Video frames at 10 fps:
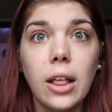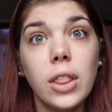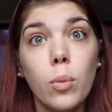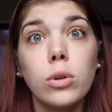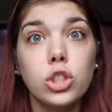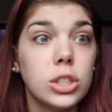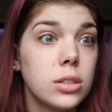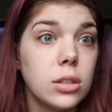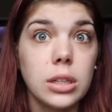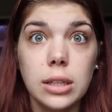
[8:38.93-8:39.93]
and they will
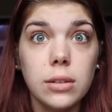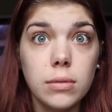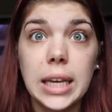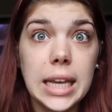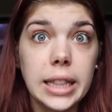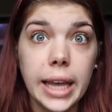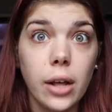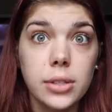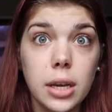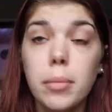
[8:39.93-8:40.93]
just eat the
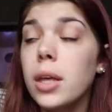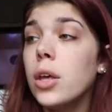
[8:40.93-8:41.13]
calcium.